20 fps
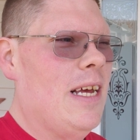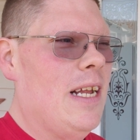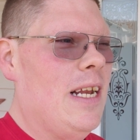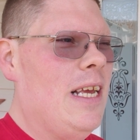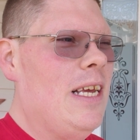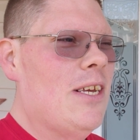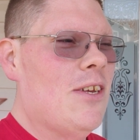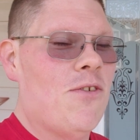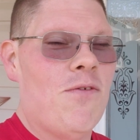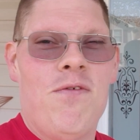
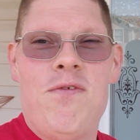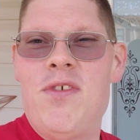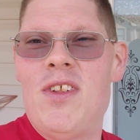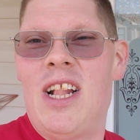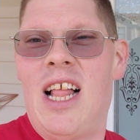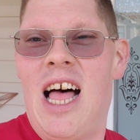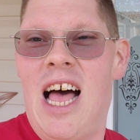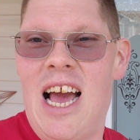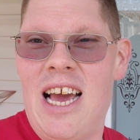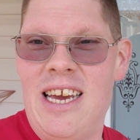He is
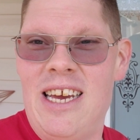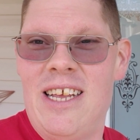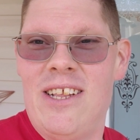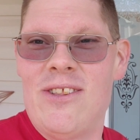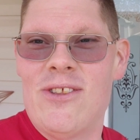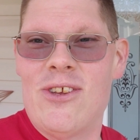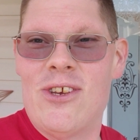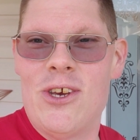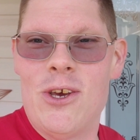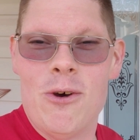
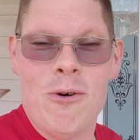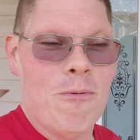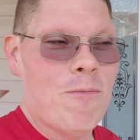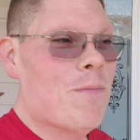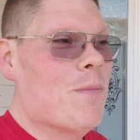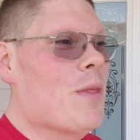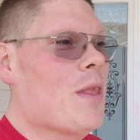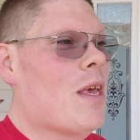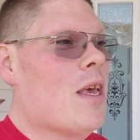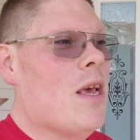flying, too.
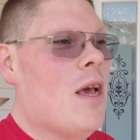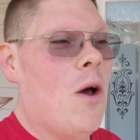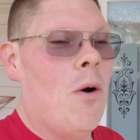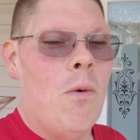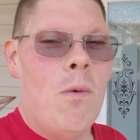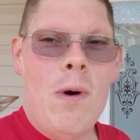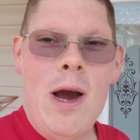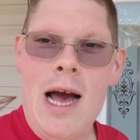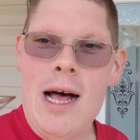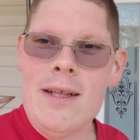
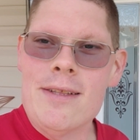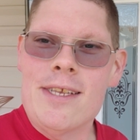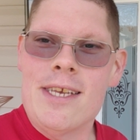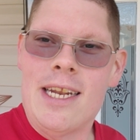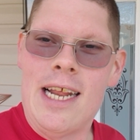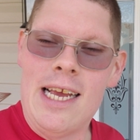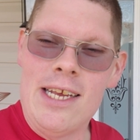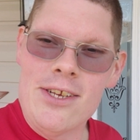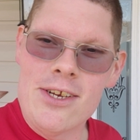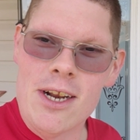Well,
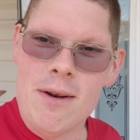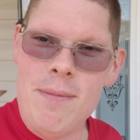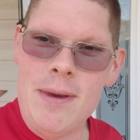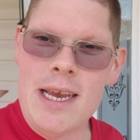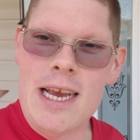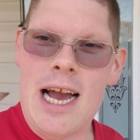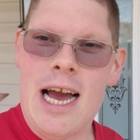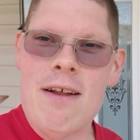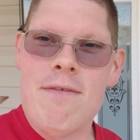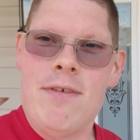today's going to be
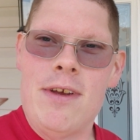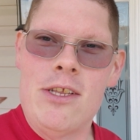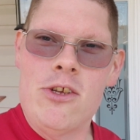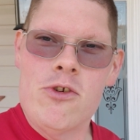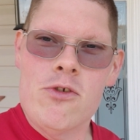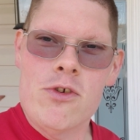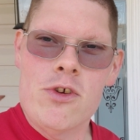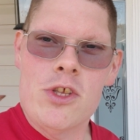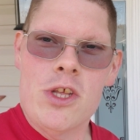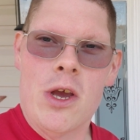kind of an
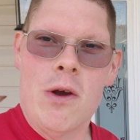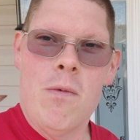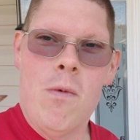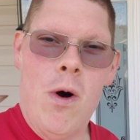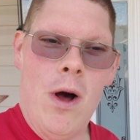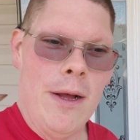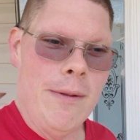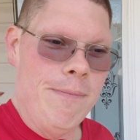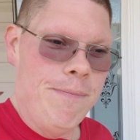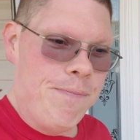interesting
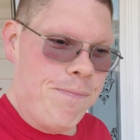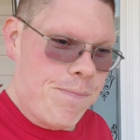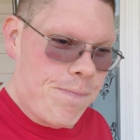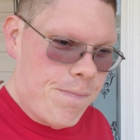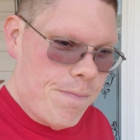one.